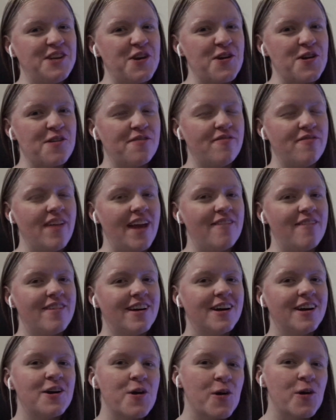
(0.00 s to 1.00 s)
your
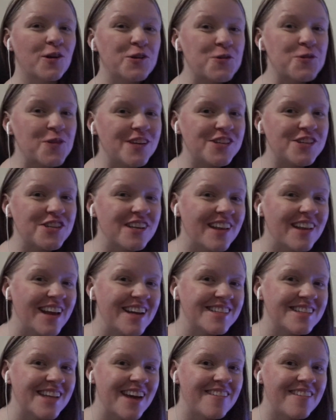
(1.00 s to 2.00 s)
favorite girl, Trisha,
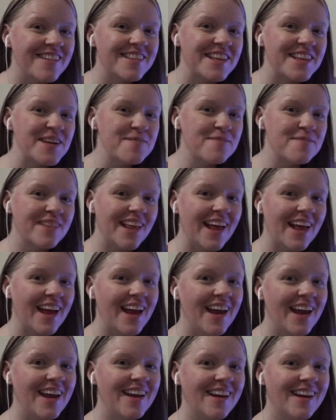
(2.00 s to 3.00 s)
likes everything
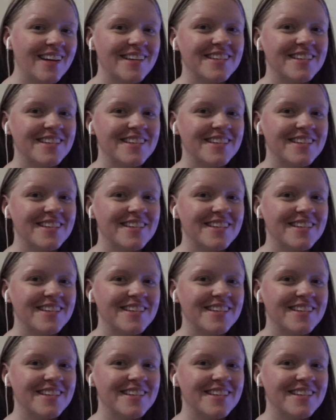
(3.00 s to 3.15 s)
plain.